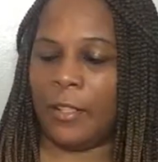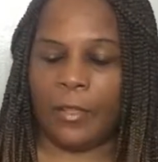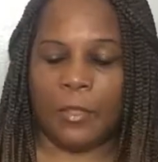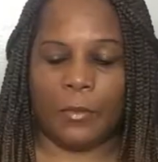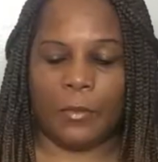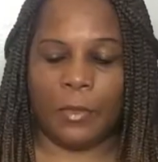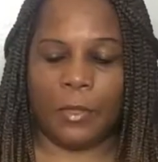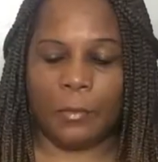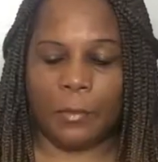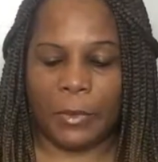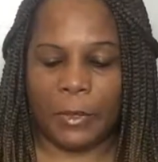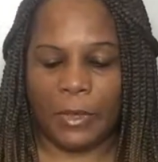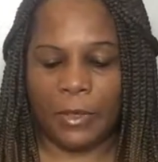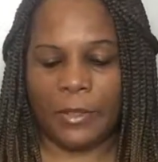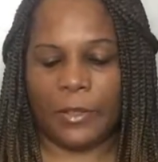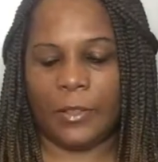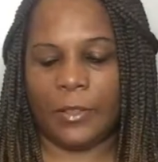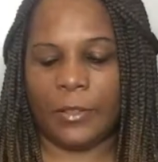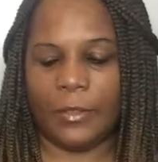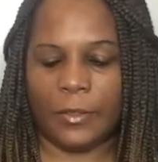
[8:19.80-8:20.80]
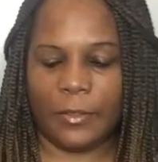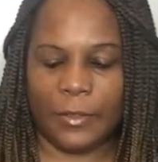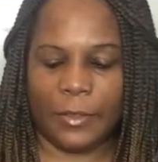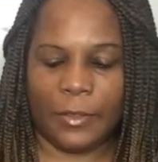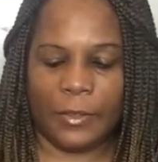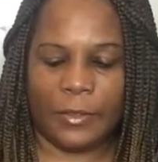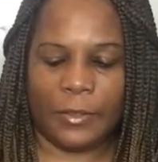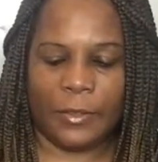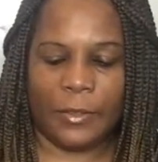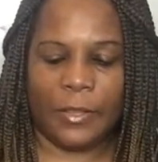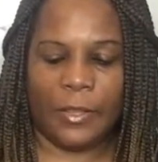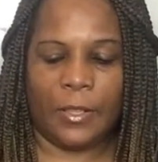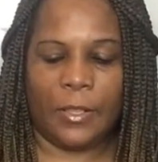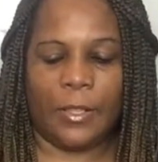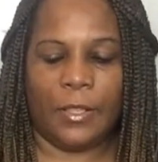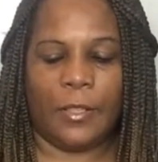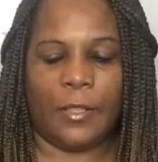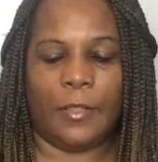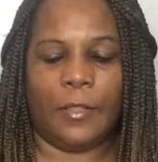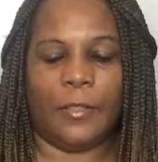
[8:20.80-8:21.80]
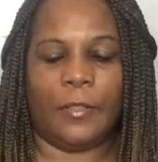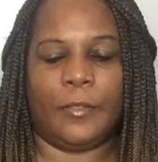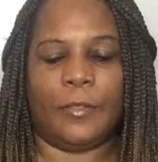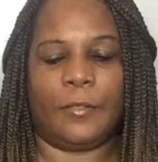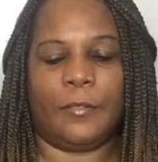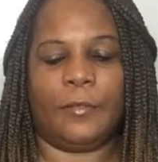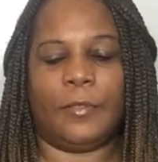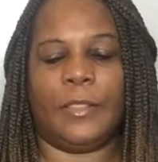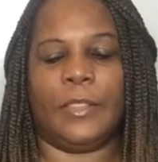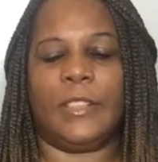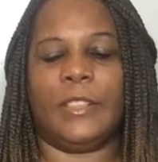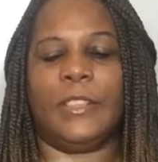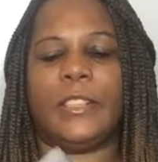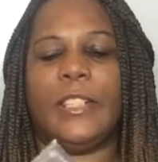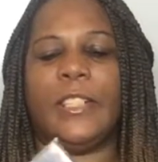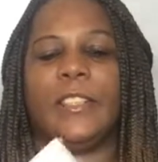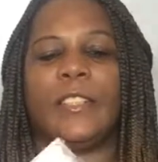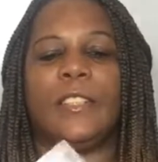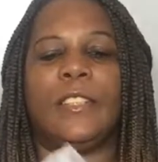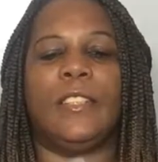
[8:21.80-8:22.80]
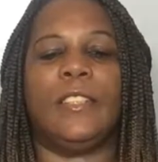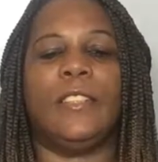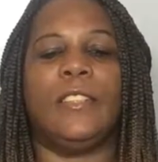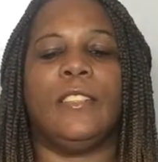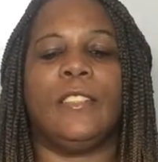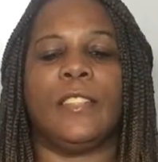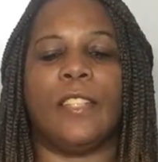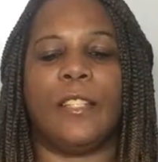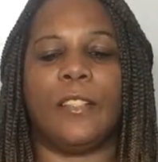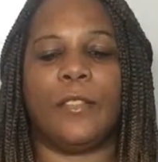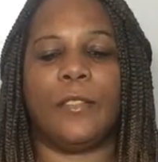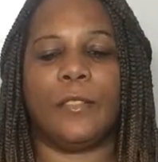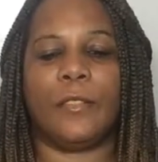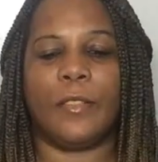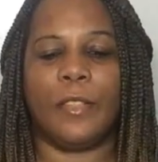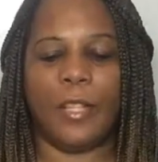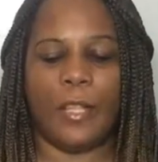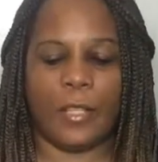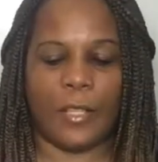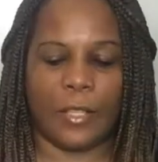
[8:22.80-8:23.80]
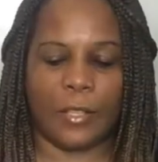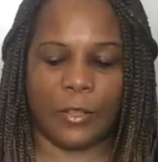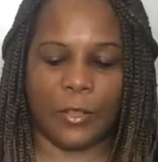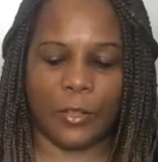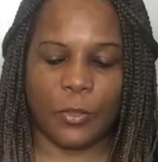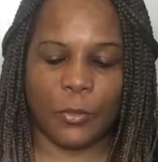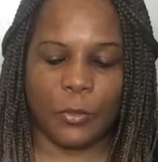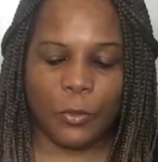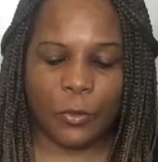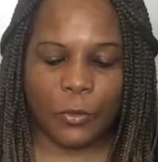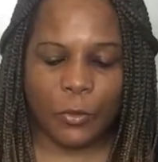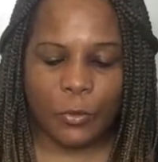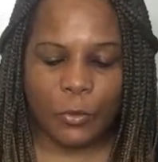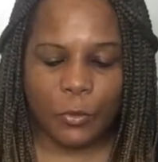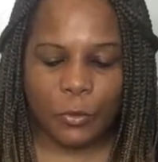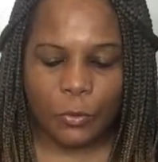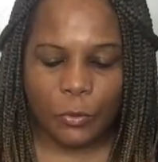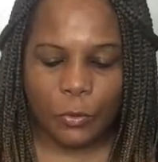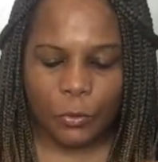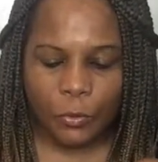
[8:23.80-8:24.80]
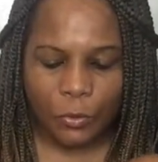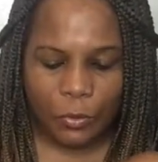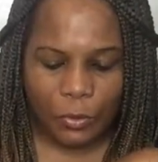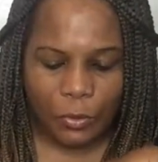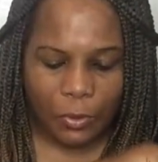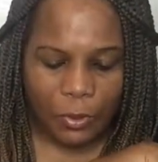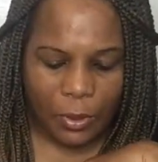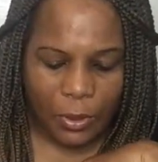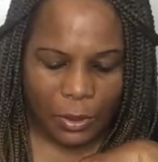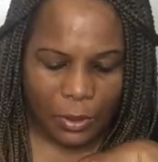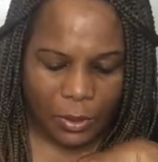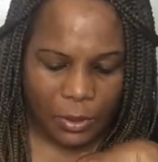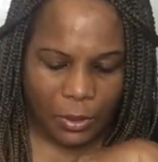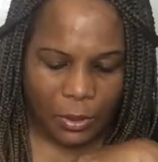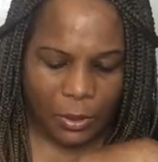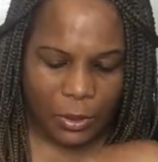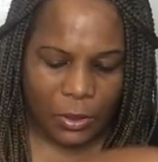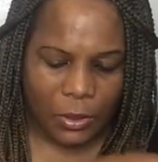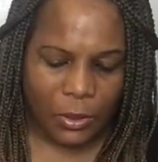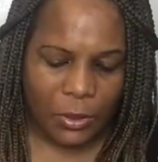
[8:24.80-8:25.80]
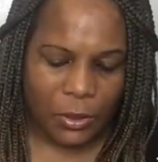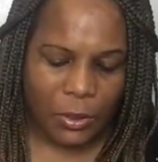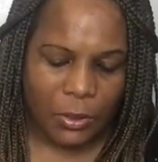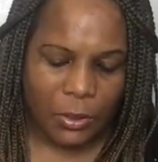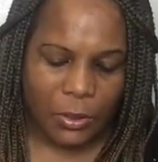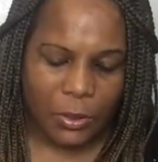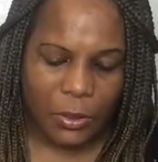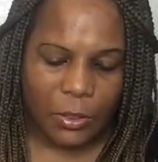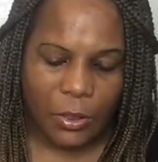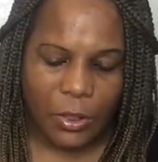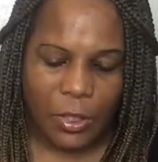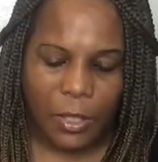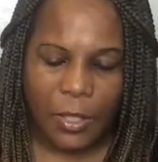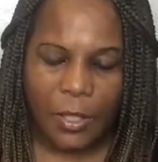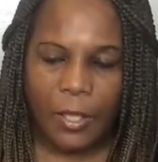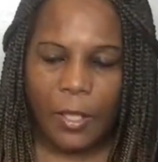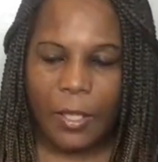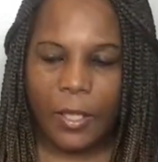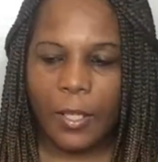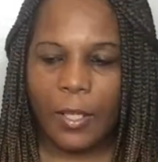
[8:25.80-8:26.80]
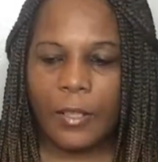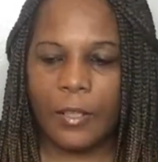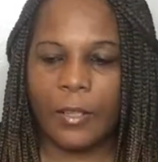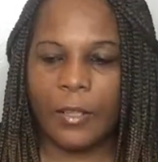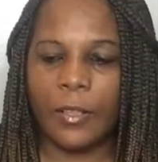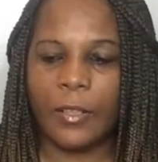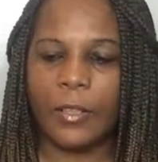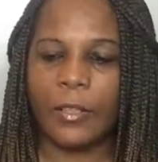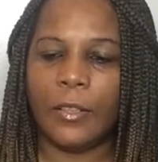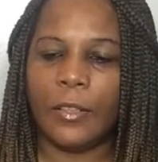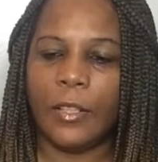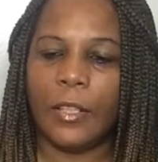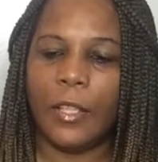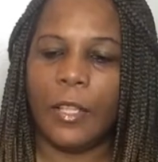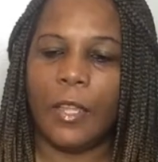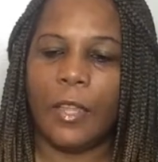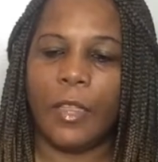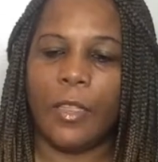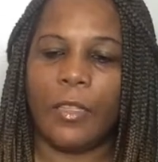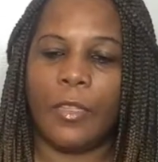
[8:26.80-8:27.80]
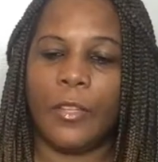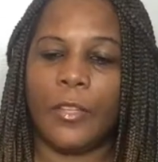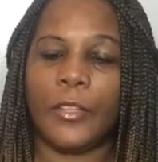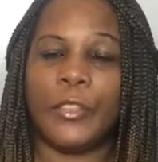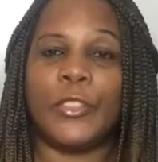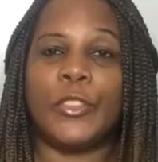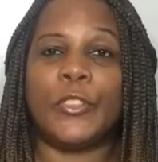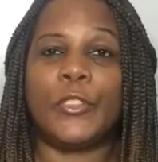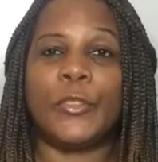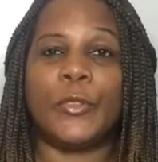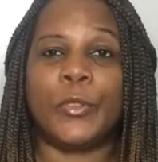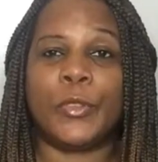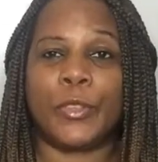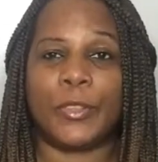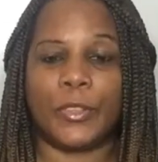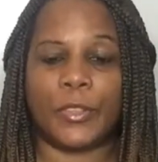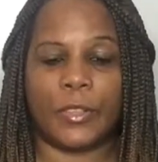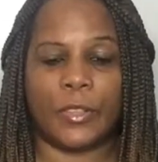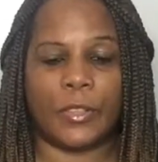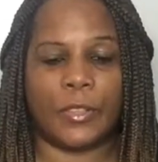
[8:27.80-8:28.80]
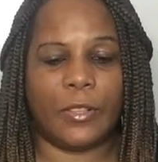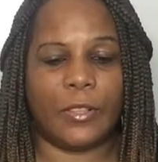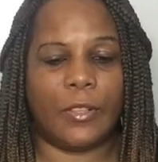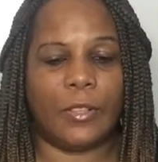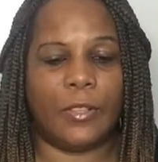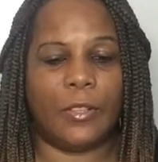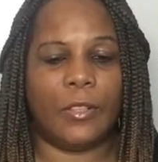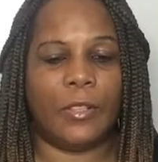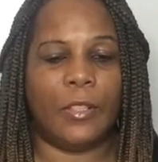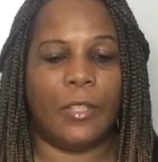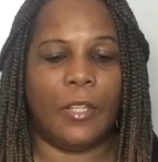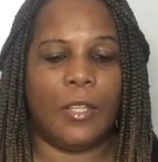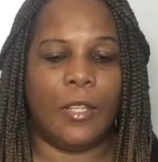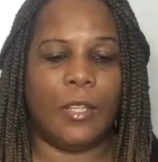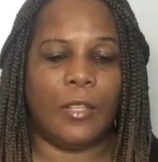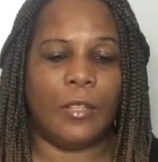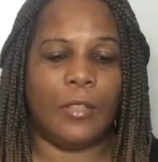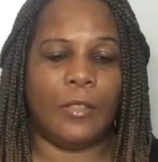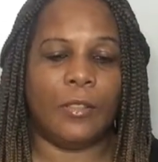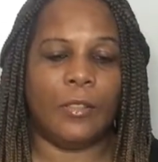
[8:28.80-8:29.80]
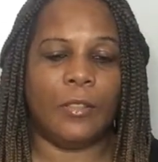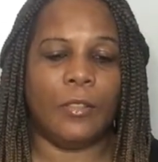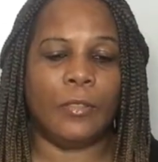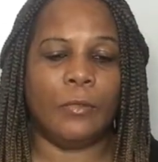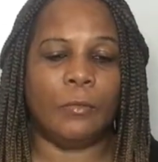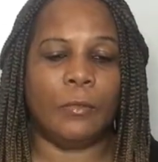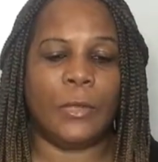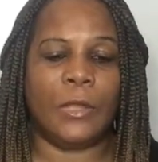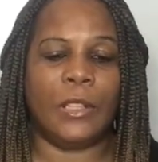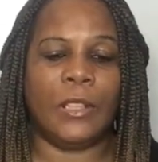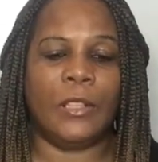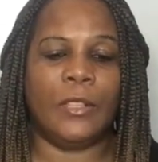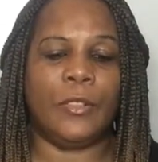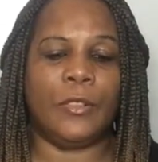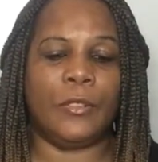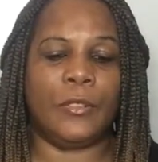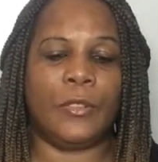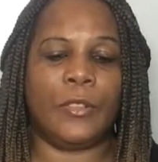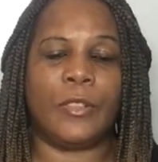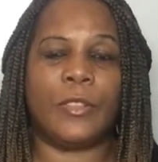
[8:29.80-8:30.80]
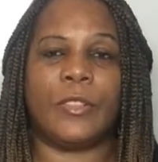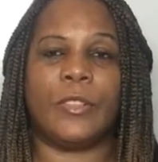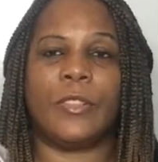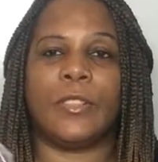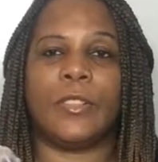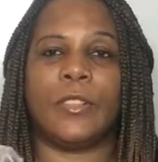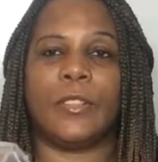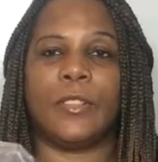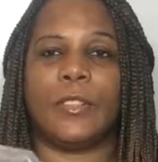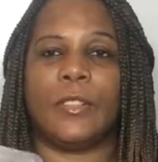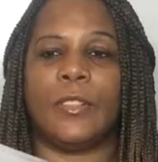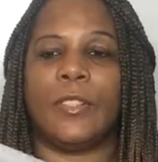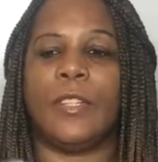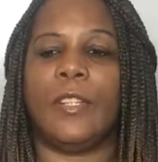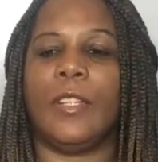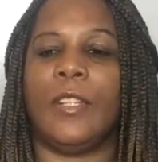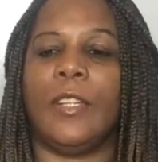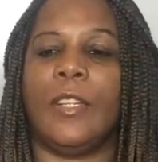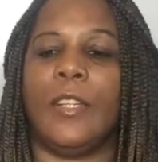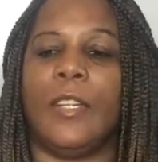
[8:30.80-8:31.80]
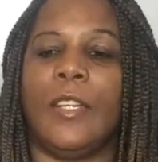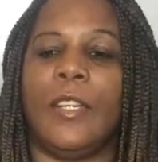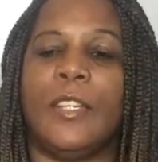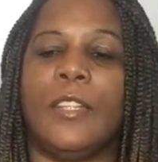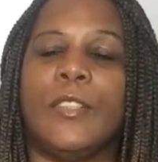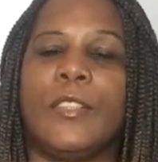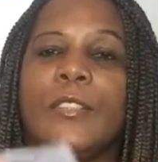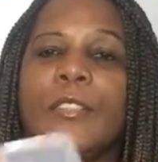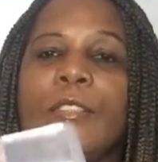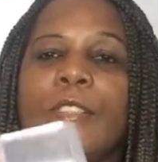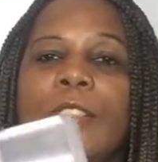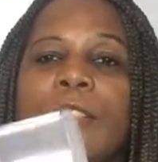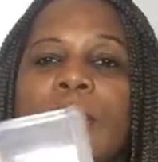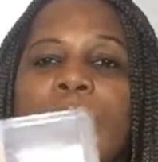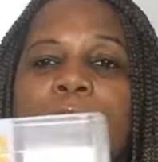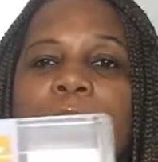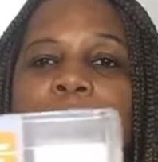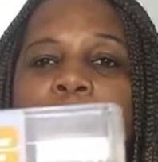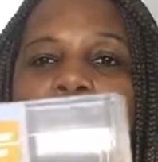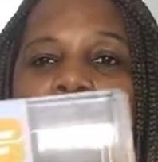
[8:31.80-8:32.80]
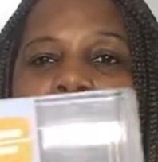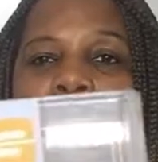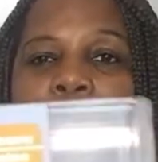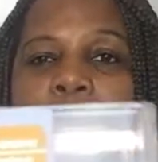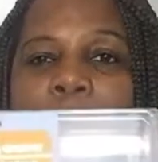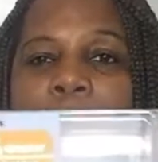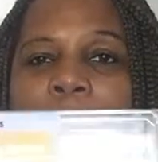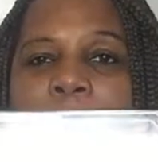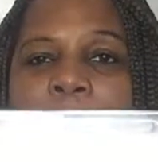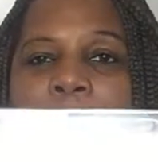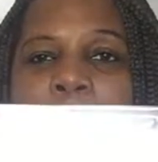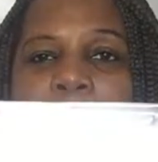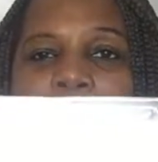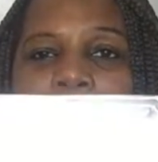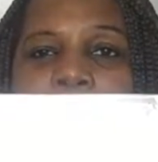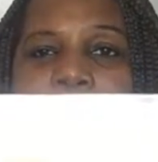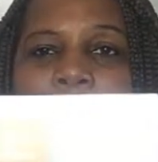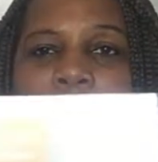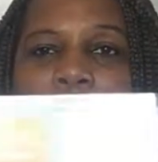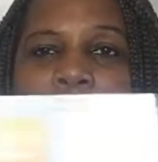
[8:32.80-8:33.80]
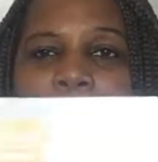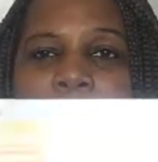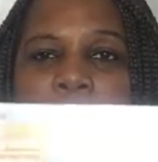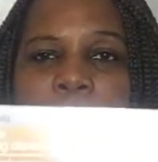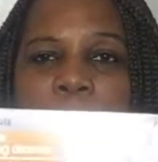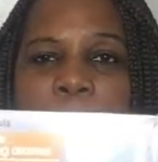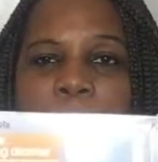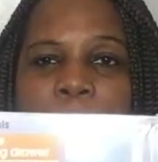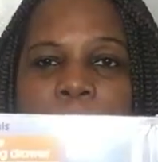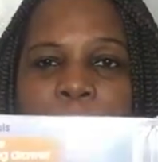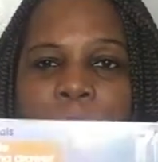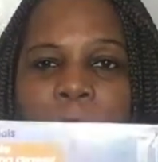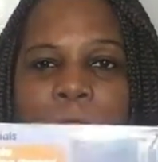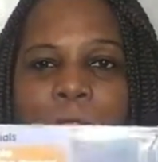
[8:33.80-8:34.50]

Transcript: where I place it. I checked these out. I got two of these, I think. They're drawers. They're little mini drawers. As you see, they're showing you how you can